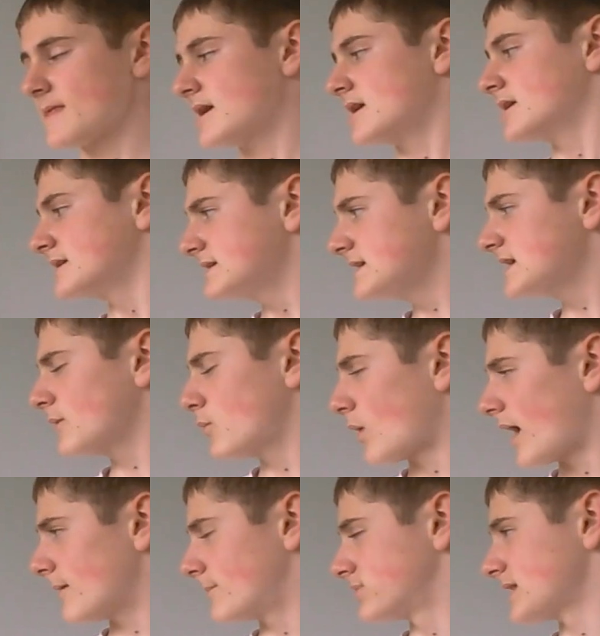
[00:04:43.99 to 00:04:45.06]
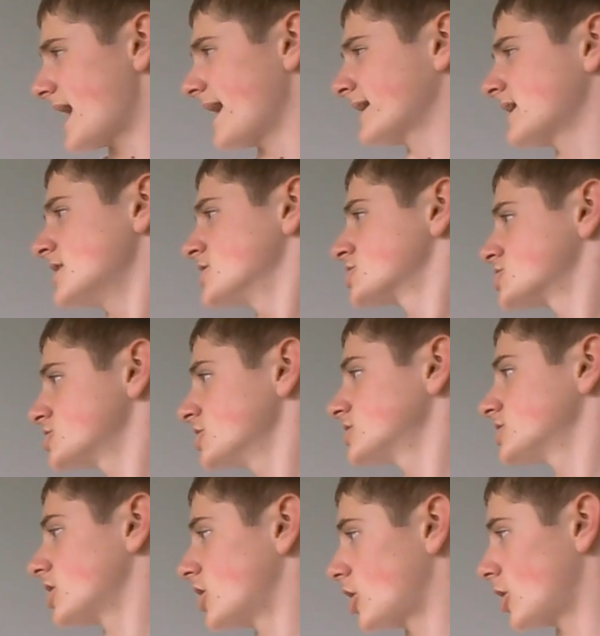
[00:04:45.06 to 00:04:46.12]
Here black should
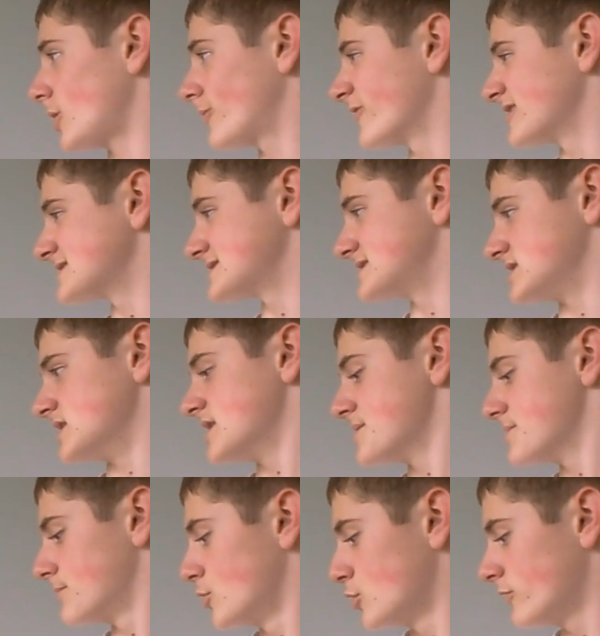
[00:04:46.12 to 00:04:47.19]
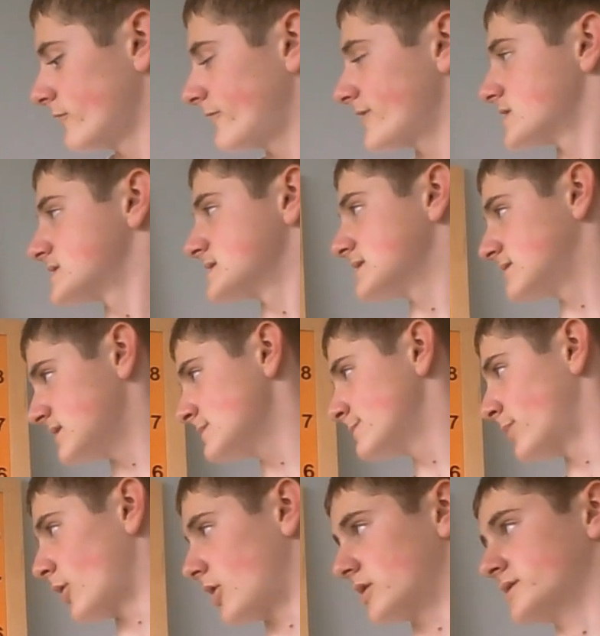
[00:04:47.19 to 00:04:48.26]
obviously move the
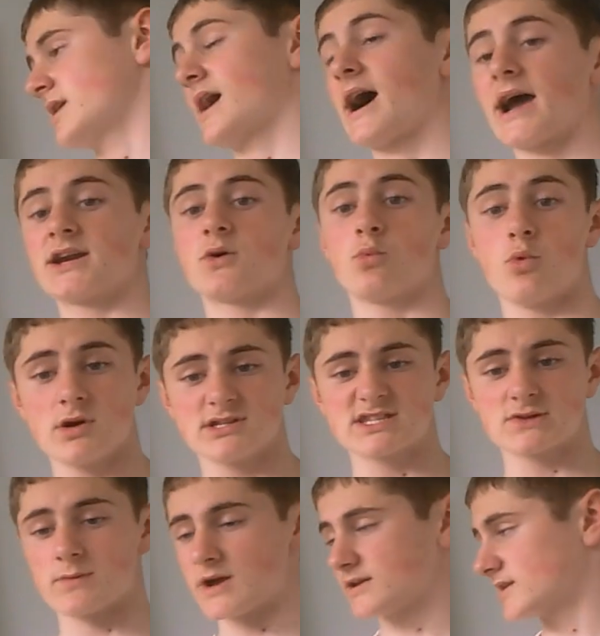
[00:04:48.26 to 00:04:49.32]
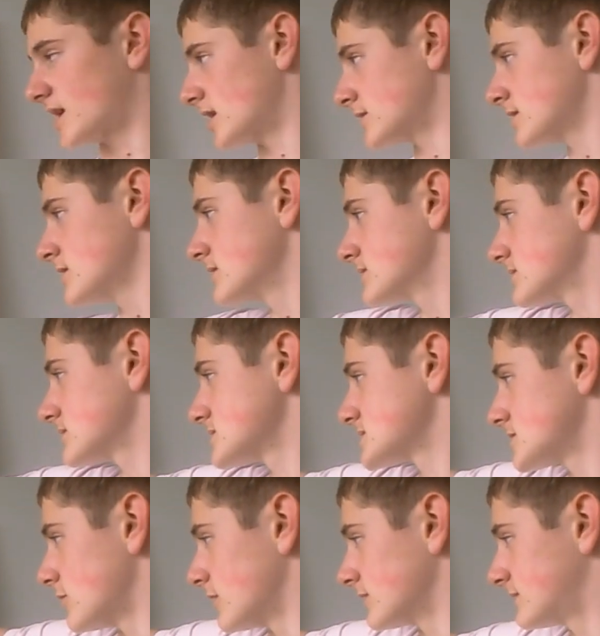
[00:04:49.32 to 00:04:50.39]
d-pawn, either 1 square down, so
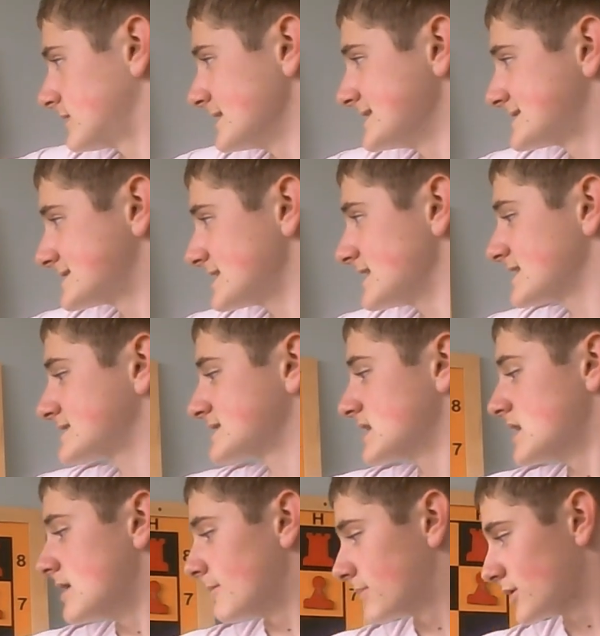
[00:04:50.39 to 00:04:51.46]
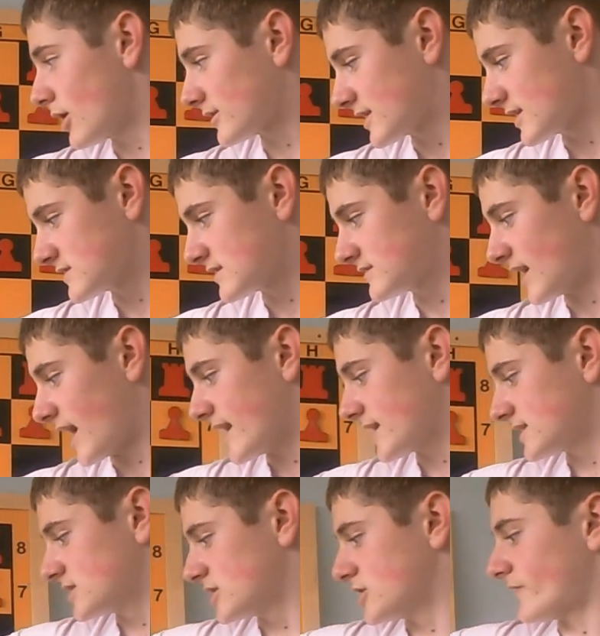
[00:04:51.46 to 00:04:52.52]
on d6, blocking the
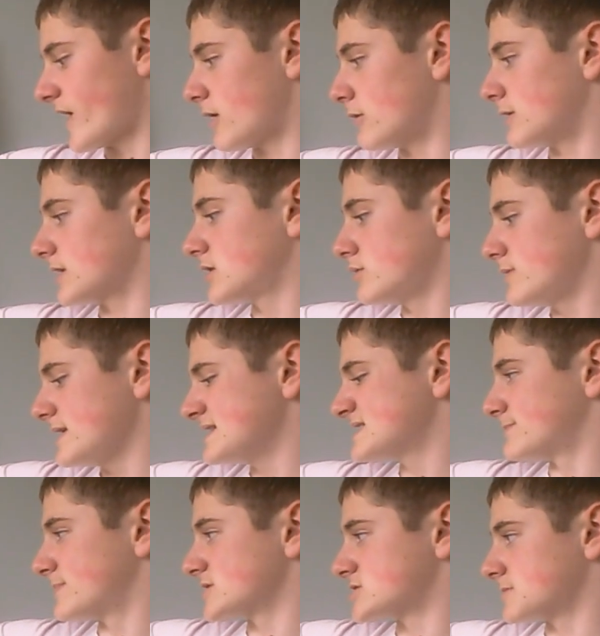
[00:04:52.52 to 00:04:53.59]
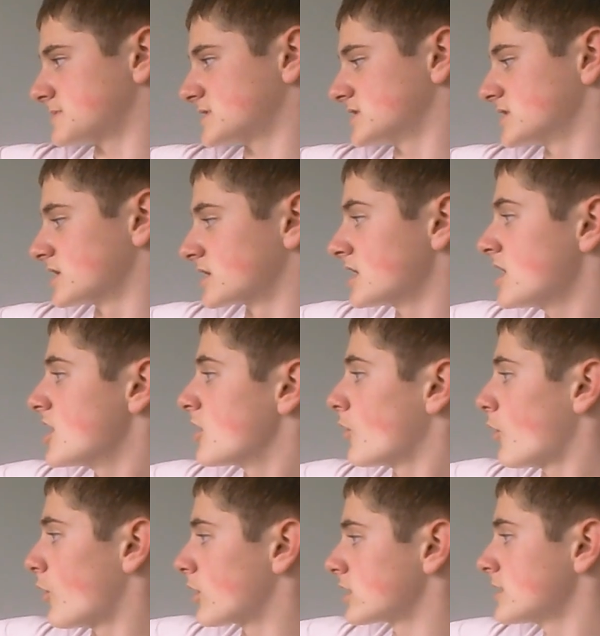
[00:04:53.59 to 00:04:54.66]
diagonal of our queen's bishop here,
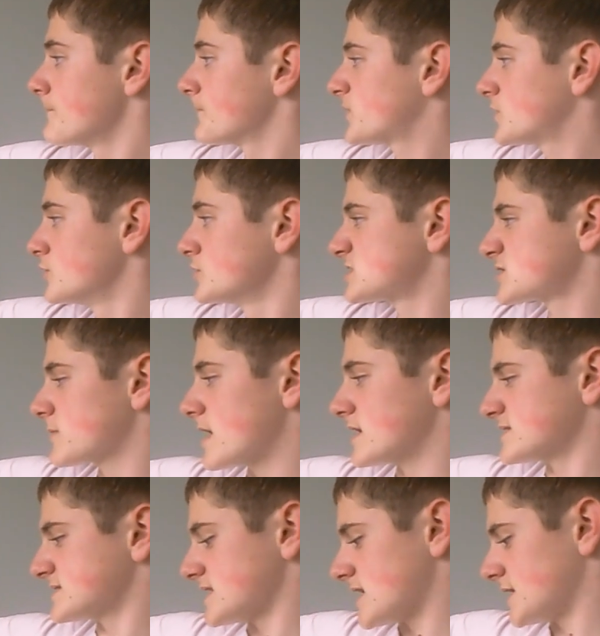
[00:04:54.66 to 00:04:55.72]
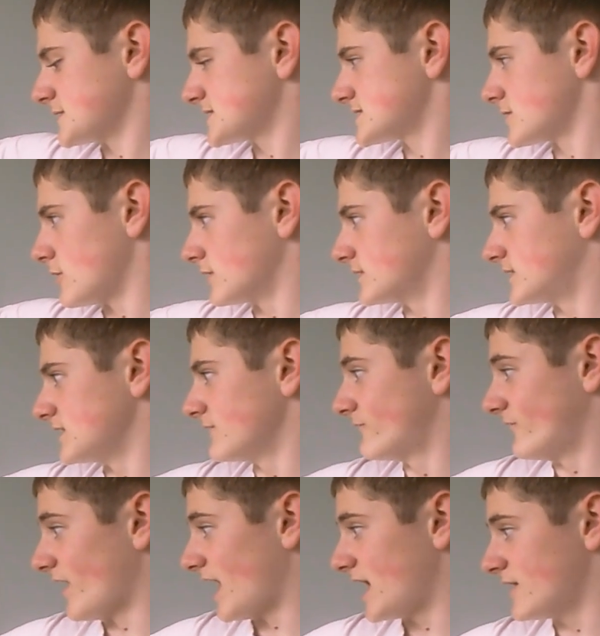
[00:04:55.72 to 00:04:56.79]
or 2 squares down, so on
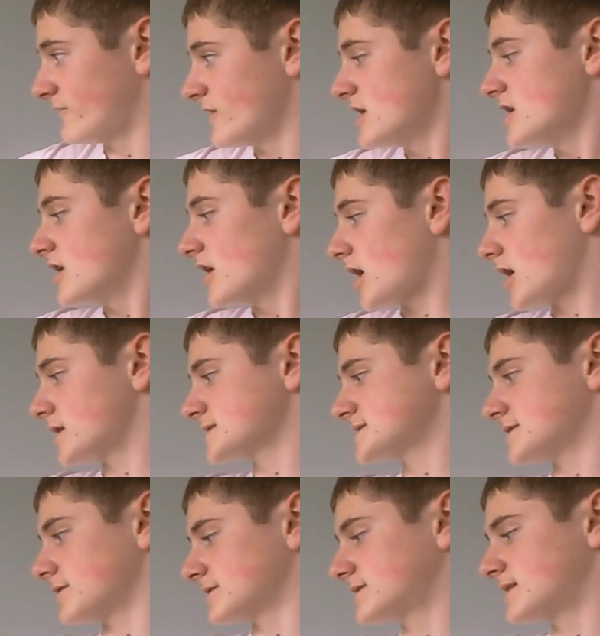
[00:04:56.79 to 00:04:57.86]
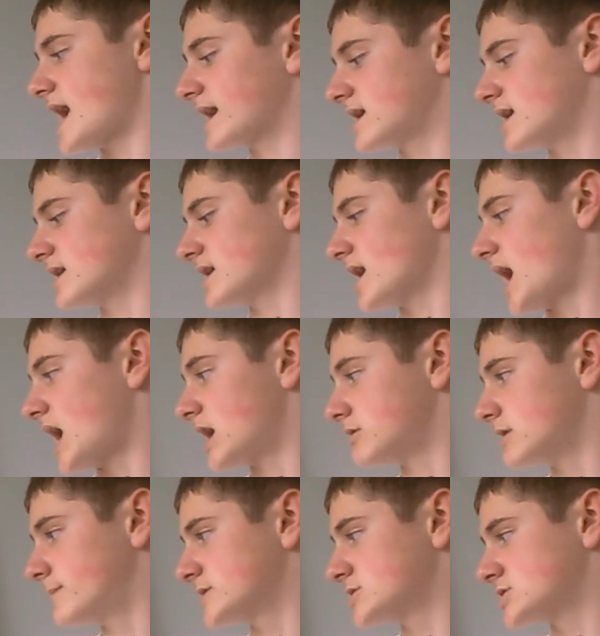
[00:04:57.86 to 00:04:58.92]
d5, also attacking our
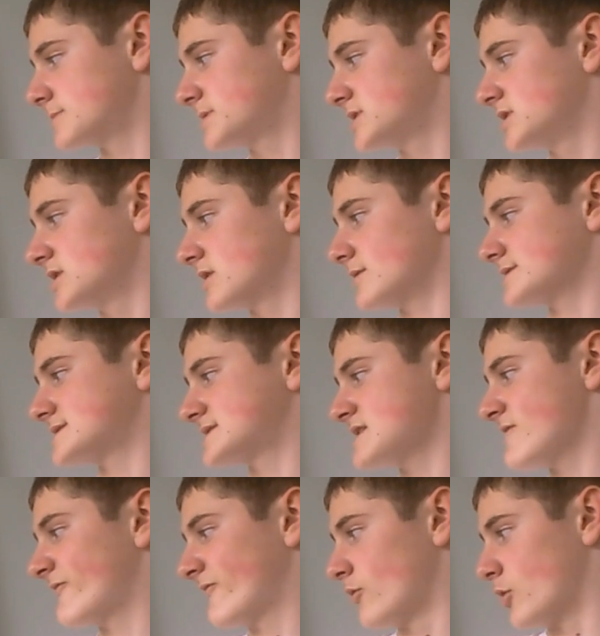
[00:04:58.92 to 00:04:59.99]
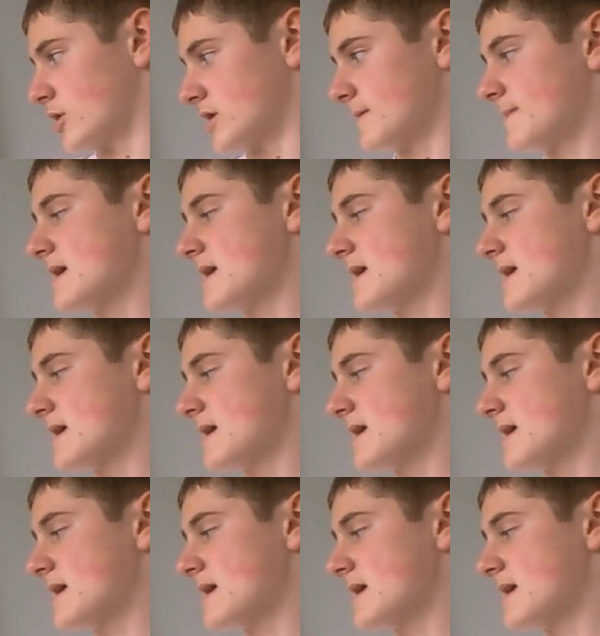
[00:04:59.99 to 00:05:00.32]
bishop here on c4.